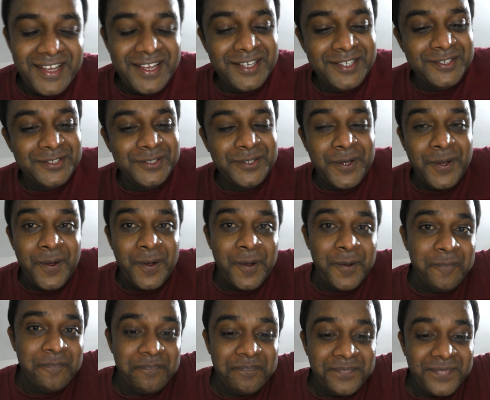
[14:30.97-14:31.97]
So
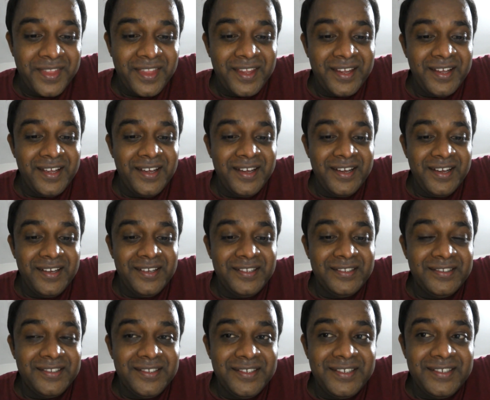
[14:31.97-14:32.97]

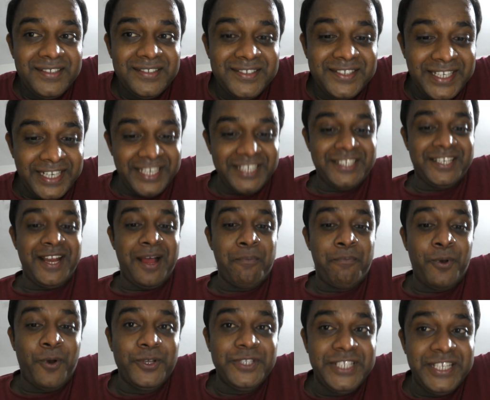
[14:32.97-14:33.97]
traditional
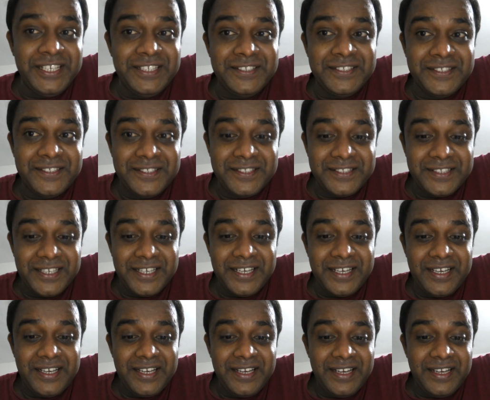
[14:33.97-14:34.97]
approach is
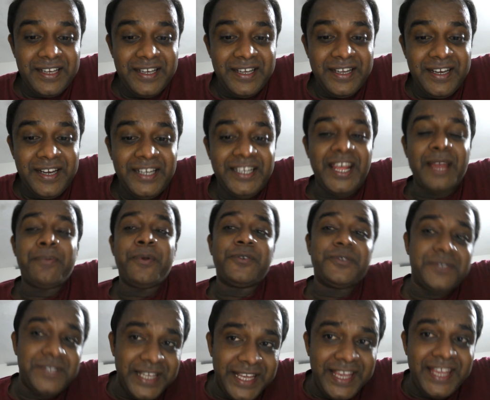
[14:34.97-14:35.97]
a type of
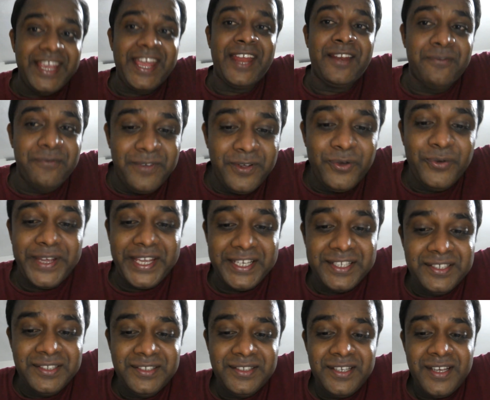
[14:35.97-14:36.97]
seeing and
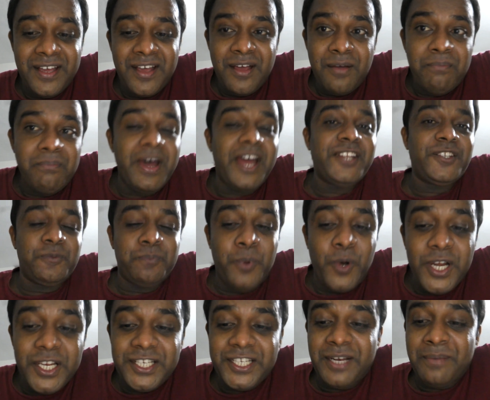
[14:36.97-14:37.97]
viewing man's
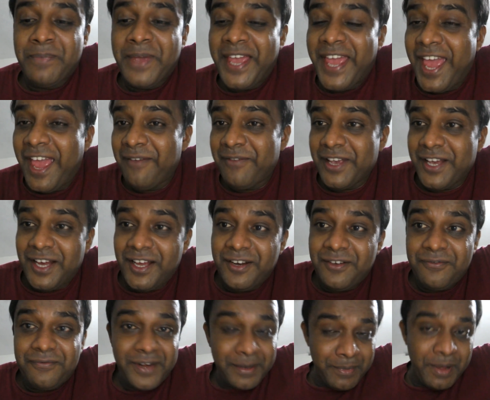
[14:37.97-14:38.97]
political
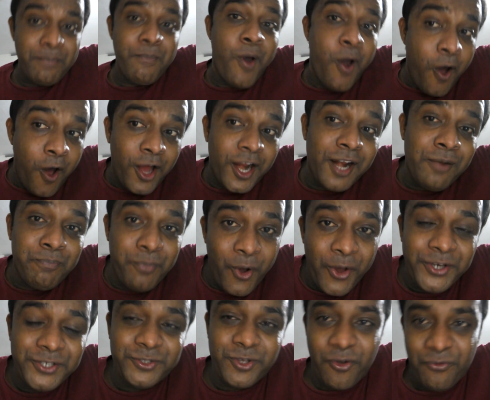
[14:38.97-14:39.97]
behavior from a moral
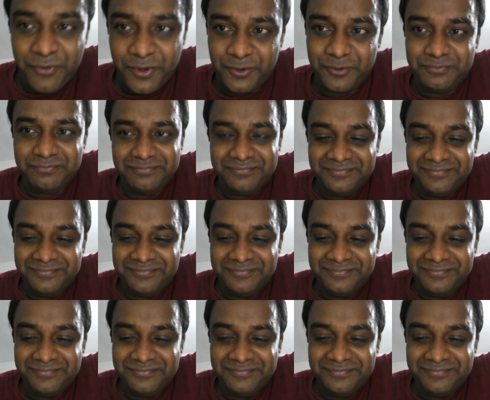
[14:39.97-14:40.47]
points of view.